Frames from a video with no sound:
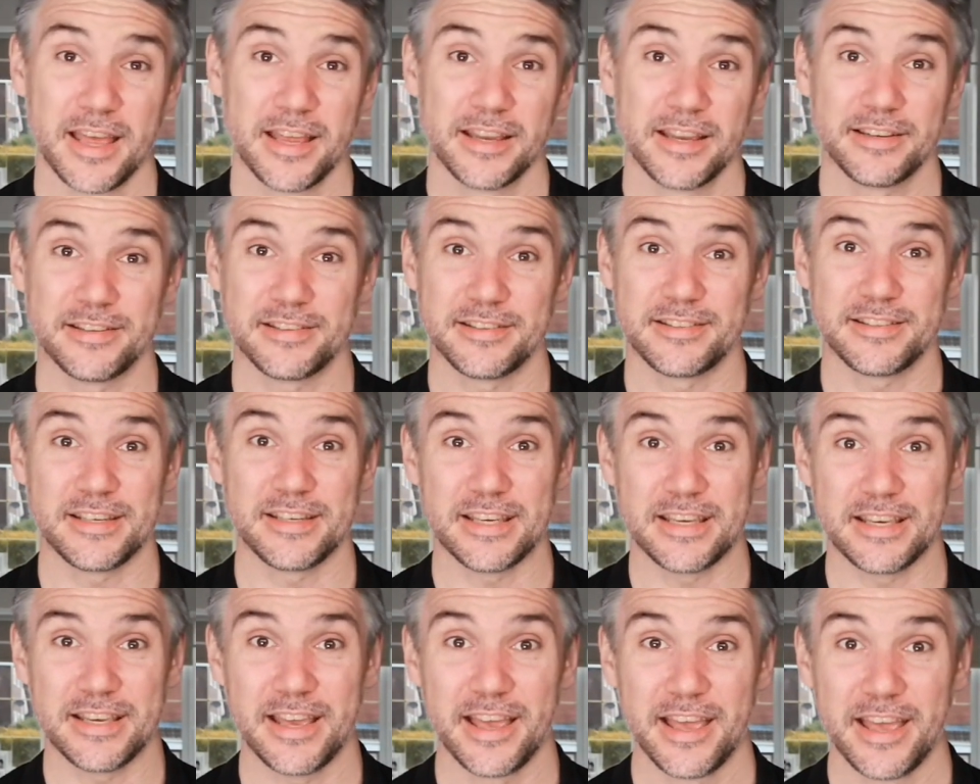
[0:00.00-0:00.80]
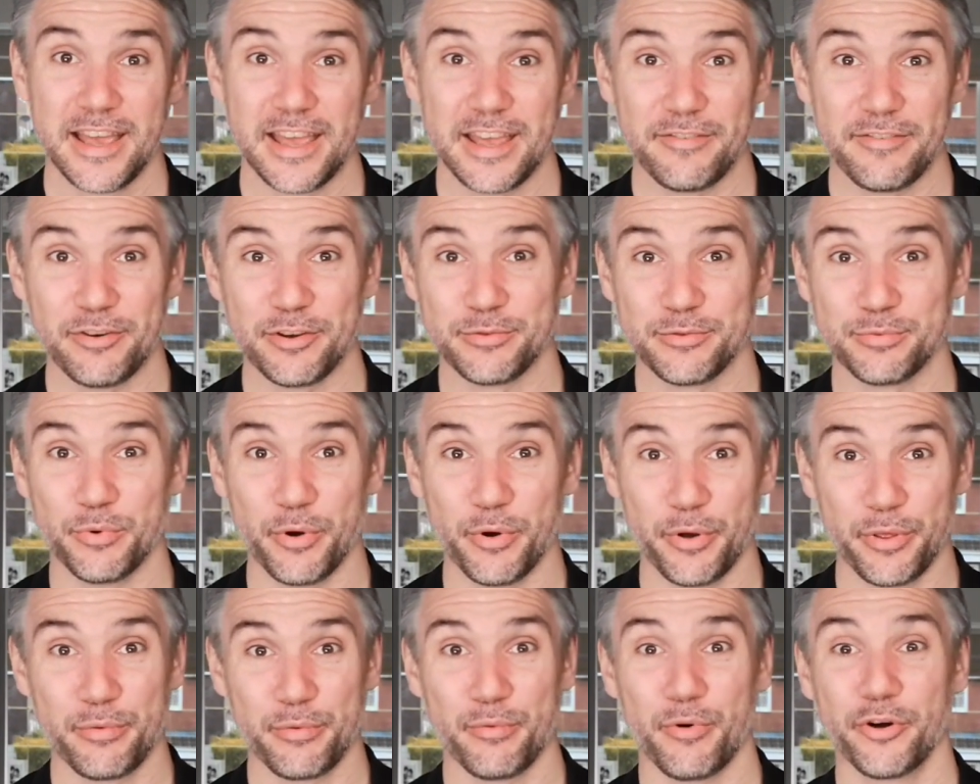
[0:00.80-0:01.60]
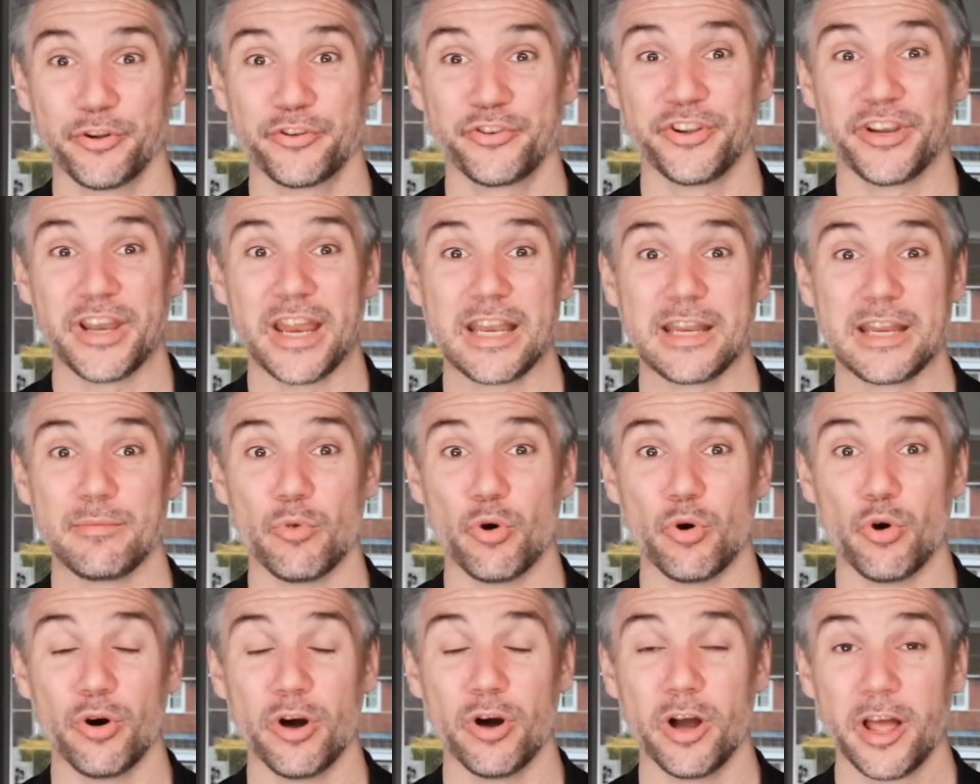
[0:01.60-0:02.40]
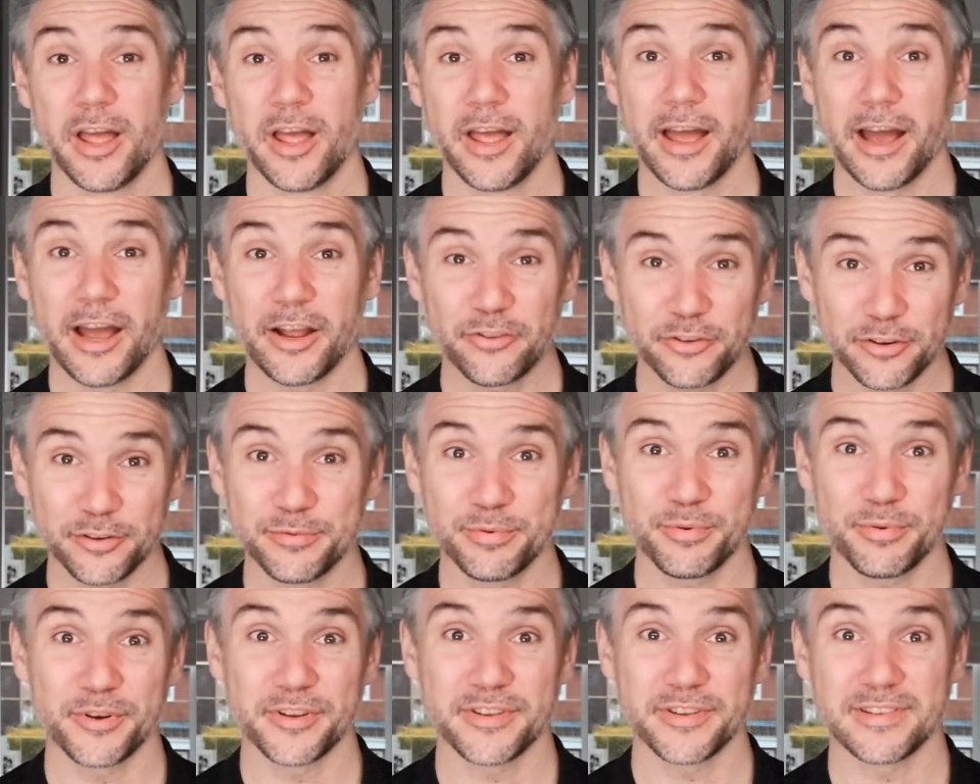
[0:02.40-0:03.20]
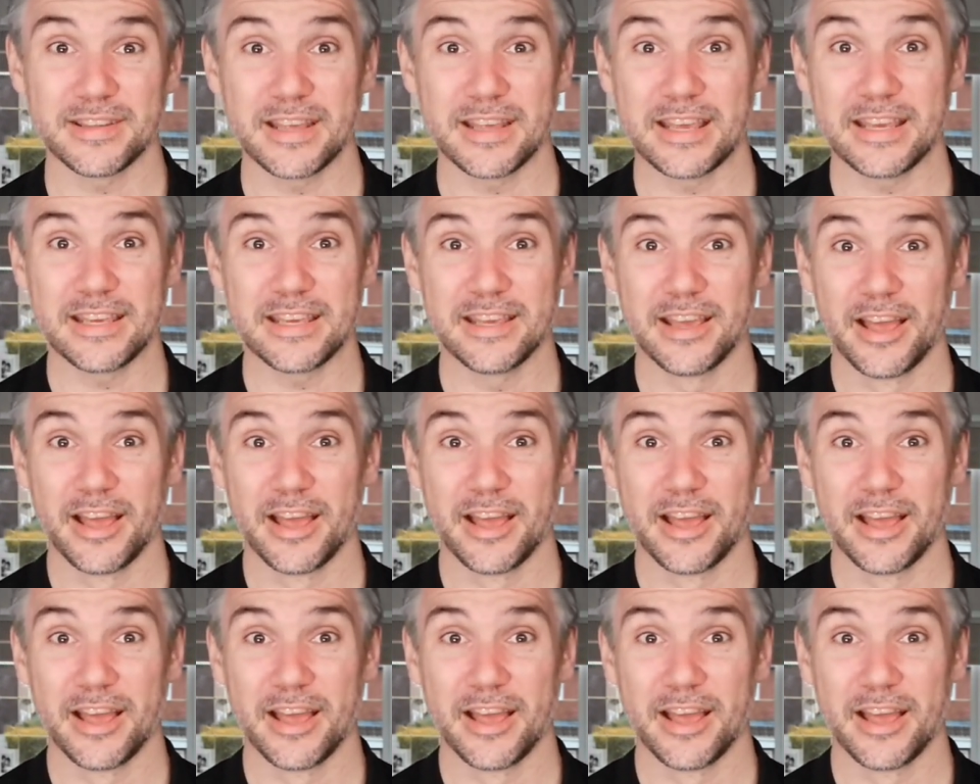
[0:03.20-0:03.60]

to see if it's worth watching anymore. I just want to say